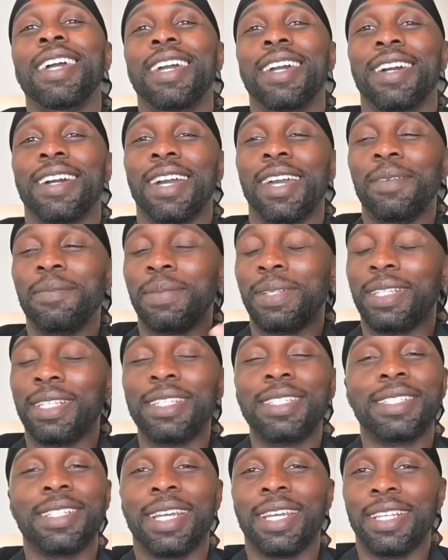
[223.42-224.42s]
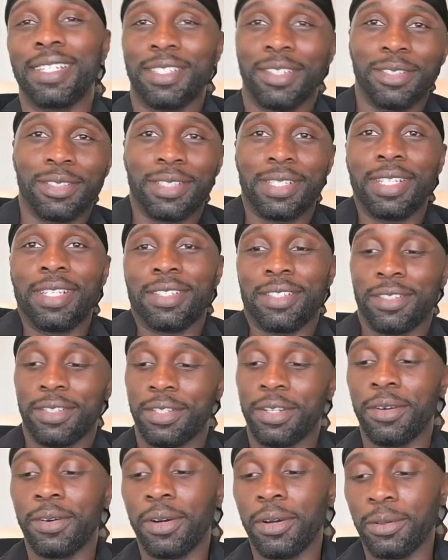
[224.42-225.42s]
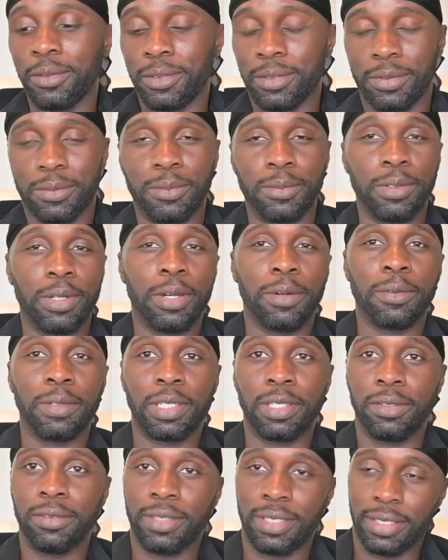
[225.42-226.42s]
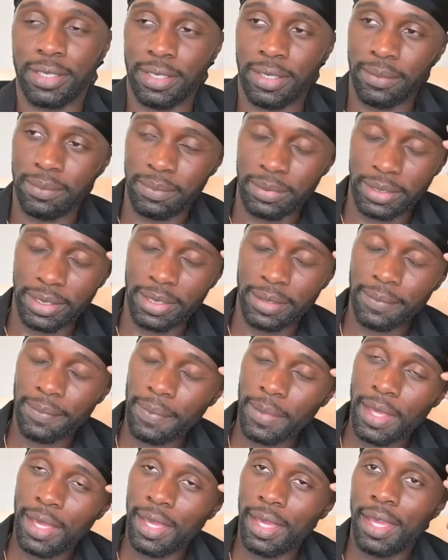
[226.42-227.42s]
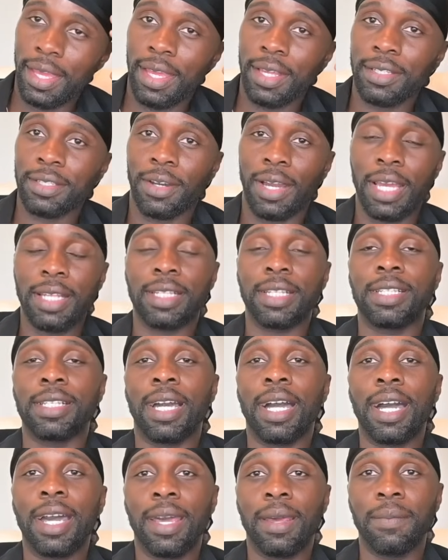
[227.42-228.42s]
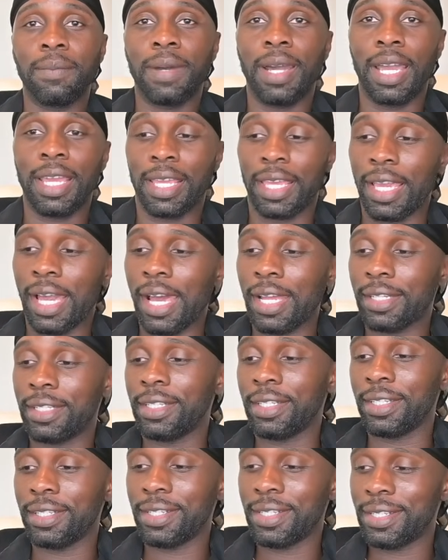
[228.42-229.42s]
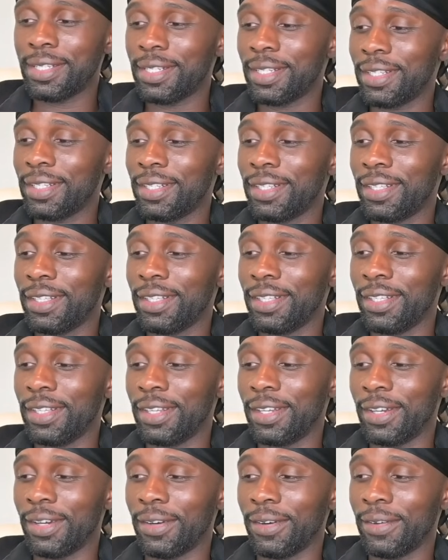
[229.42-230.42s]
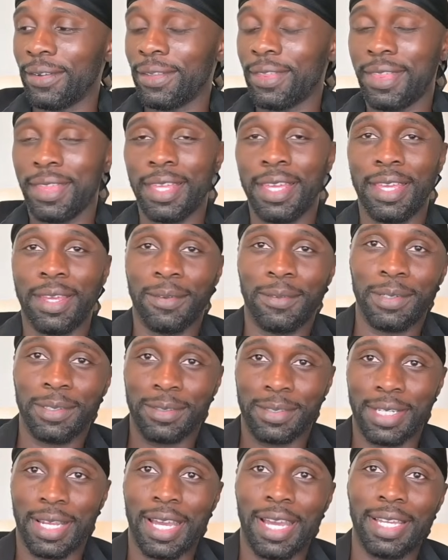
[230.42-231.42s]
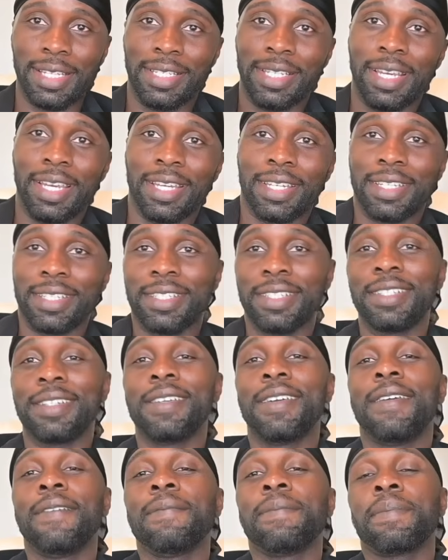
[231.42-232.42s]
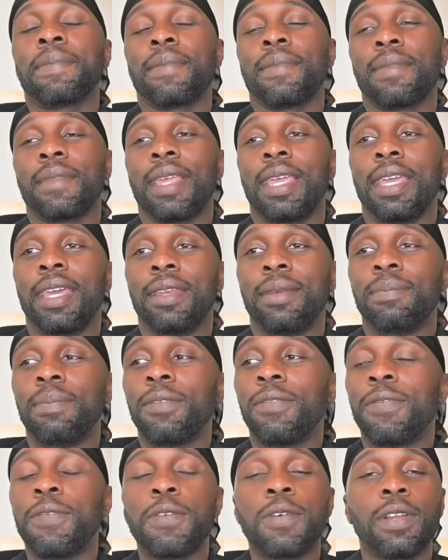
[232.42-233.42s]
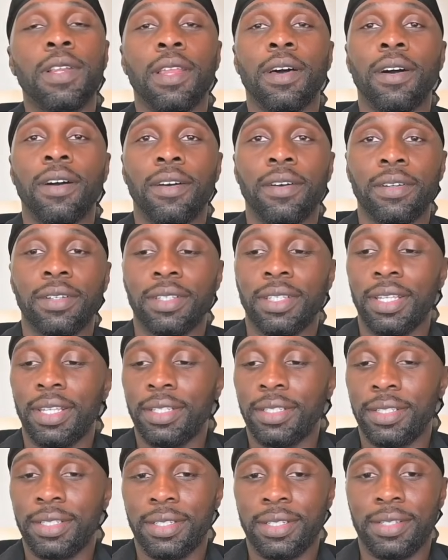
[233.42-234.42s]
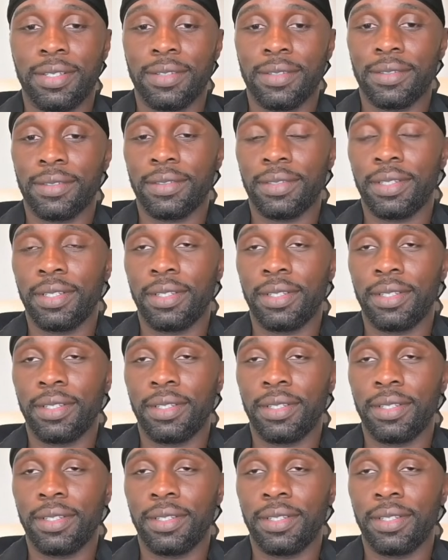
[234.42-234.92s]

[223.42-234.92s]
All right, but these days those things are so old school, no one uses them. But so at the time I got this, thing which was high tech, and before long it just,